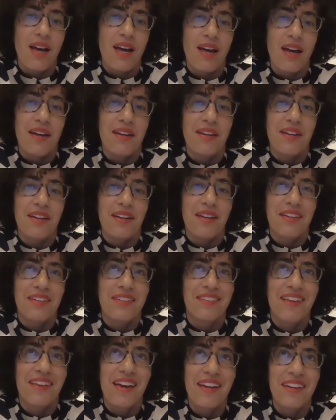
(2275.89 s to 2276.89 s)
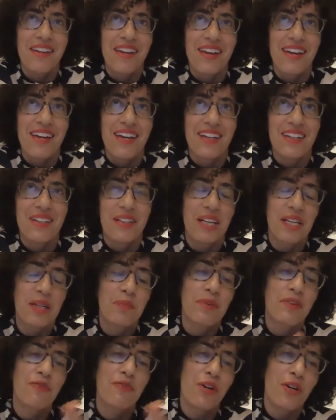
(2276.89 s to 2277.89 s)
And then, uh, like
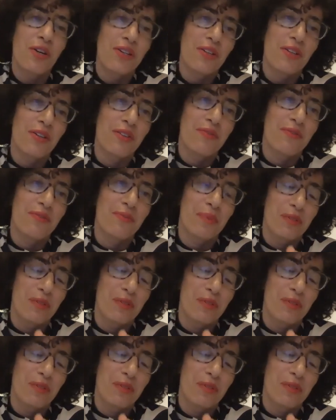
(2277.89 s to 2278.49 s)
before, of, uh,